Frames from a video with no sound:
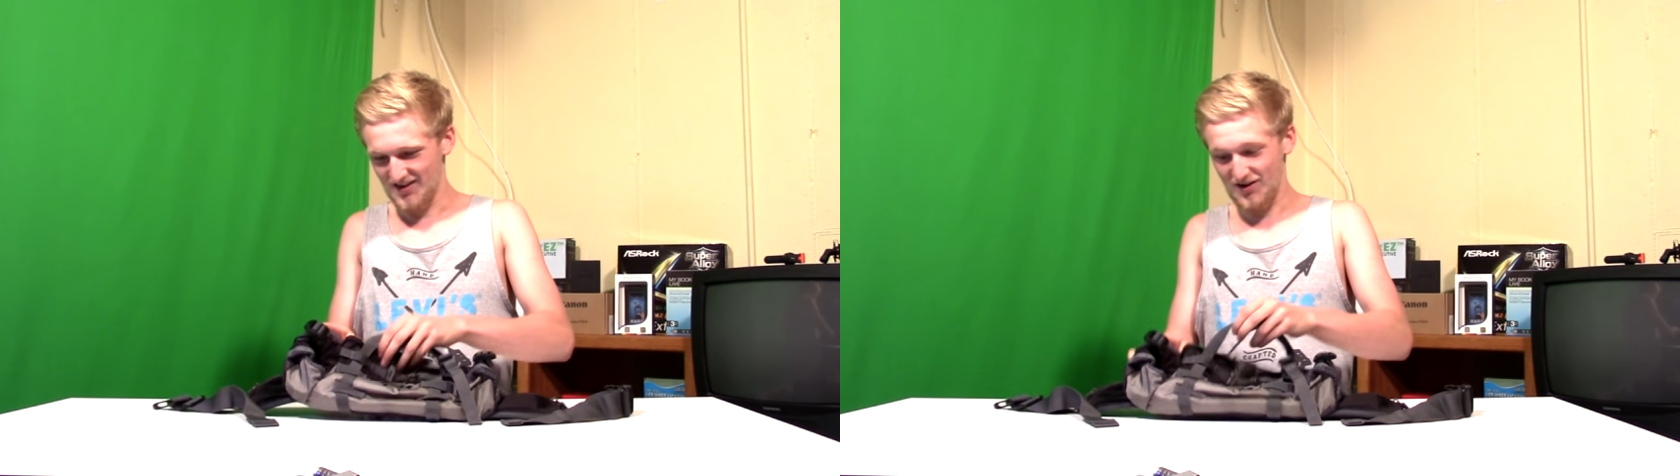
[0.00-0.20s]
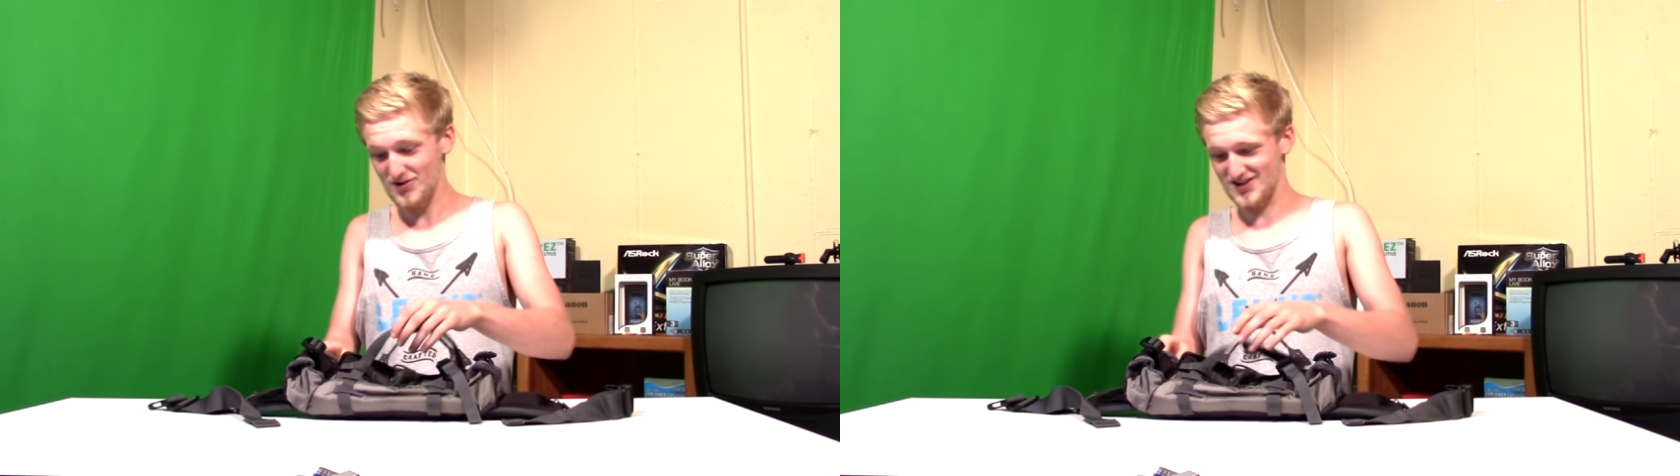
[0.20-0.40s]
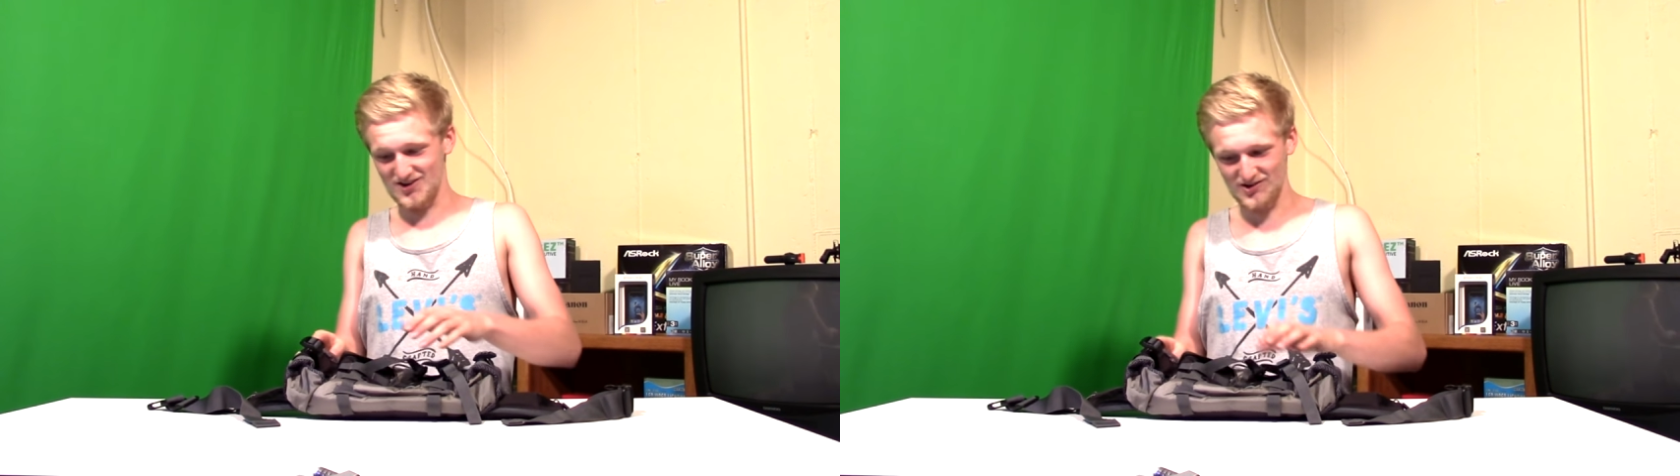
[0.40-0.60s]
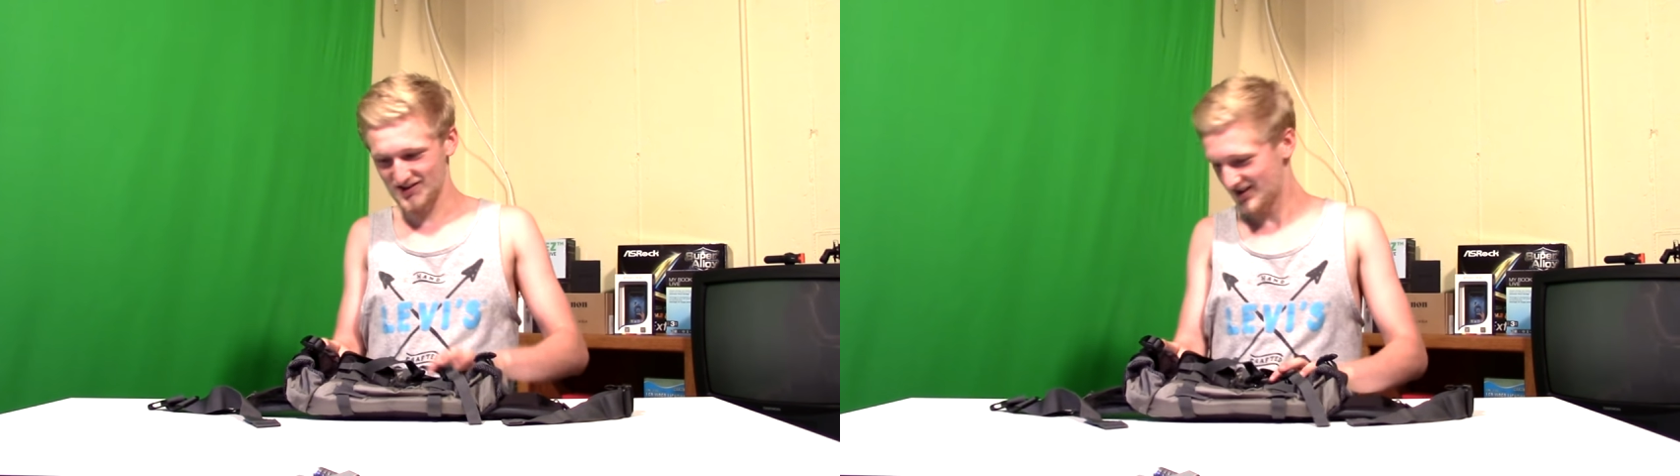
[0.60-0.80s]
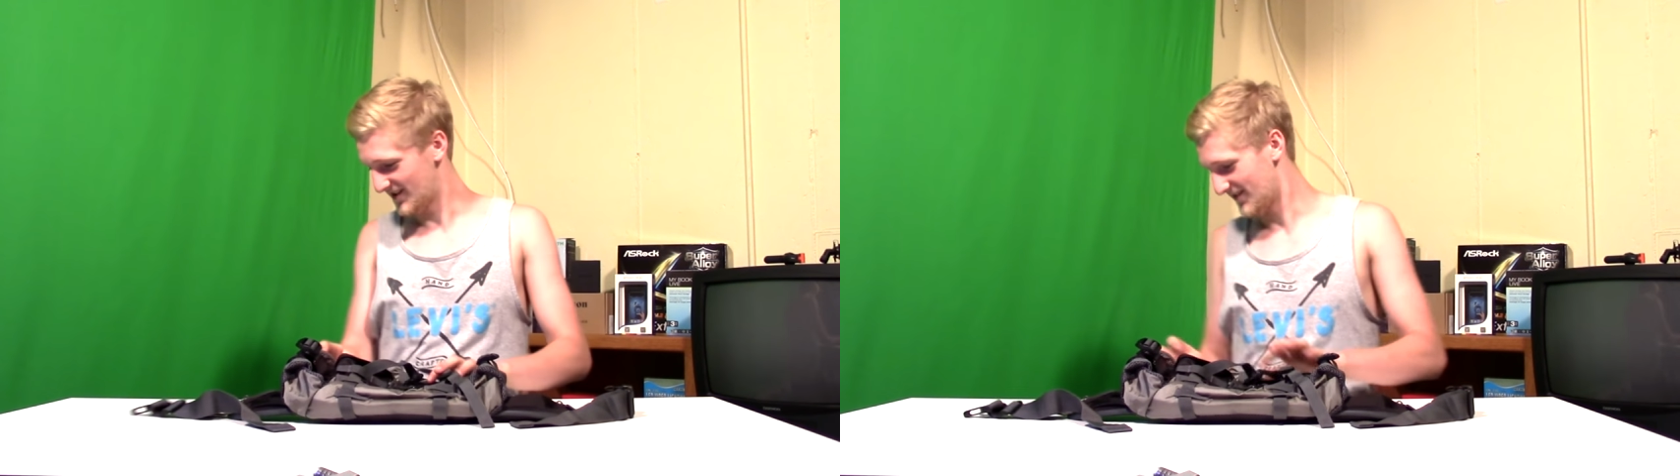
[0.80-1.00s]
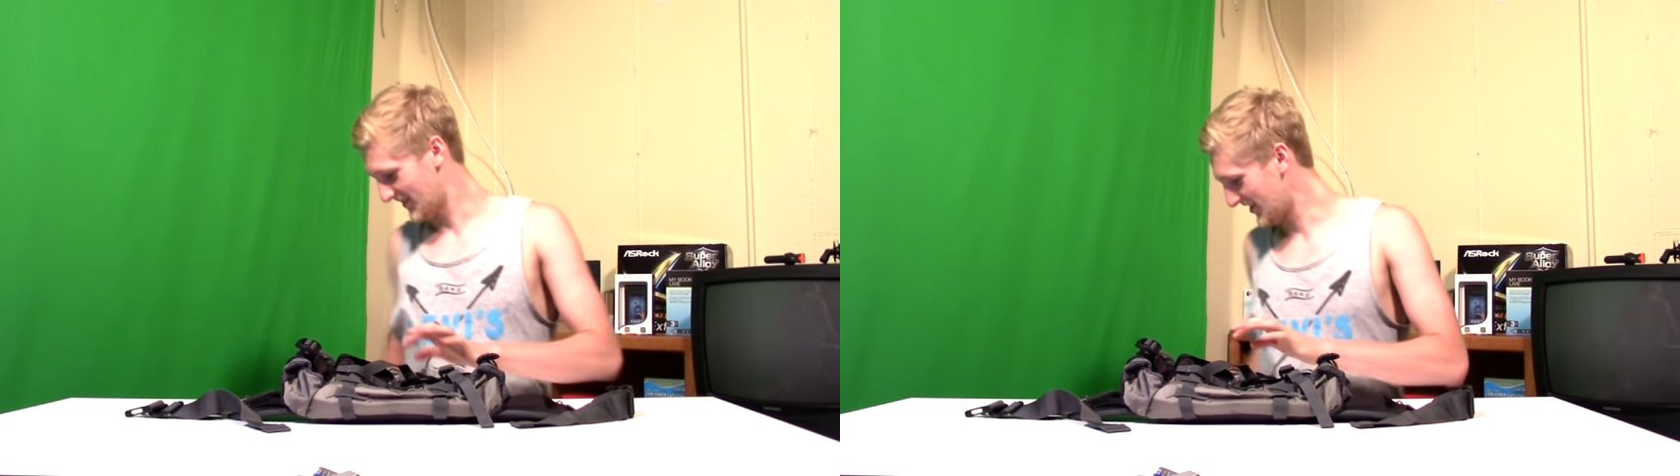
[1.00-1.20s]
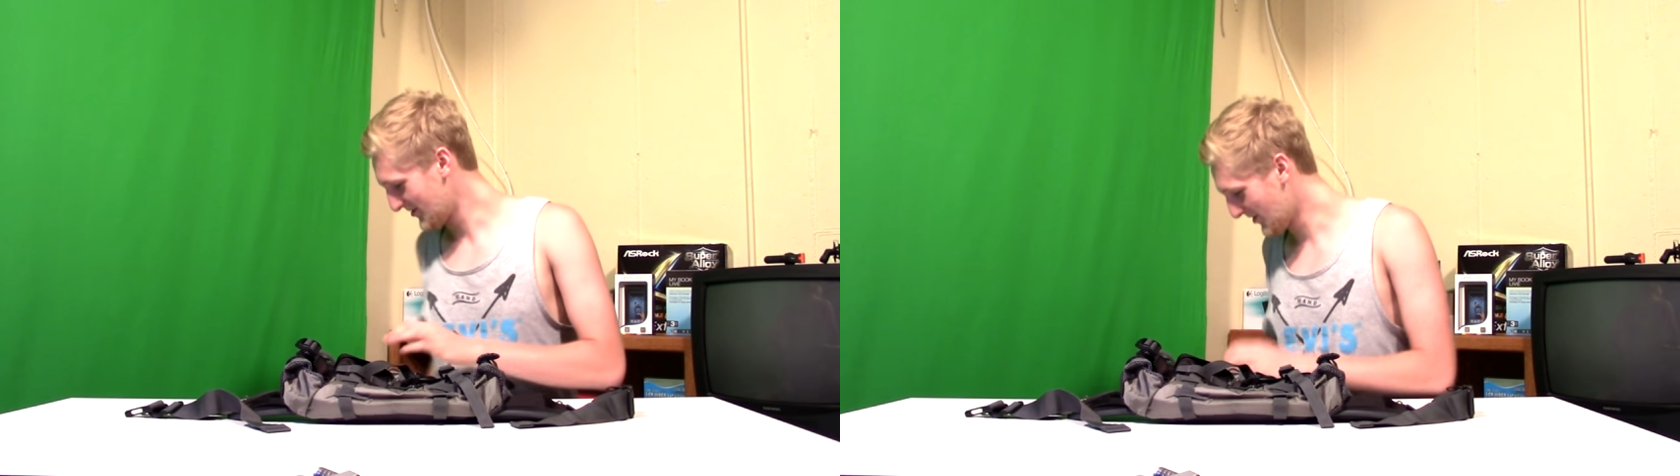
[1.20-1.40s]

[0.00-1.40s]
Also, you